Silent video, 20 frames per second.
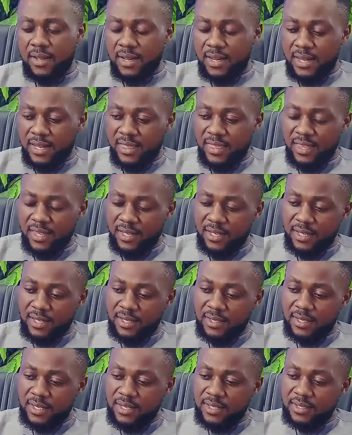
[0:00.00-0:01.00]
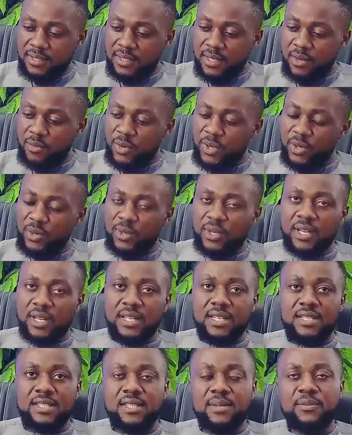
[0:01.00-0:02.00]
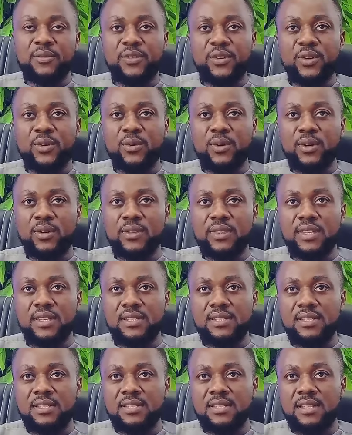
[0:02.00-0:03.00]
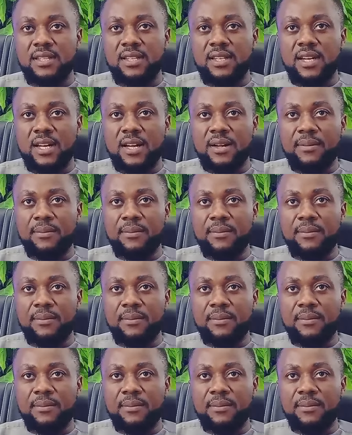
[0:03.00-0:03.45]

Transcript: I think Arsenal, when you look at the team very well this season,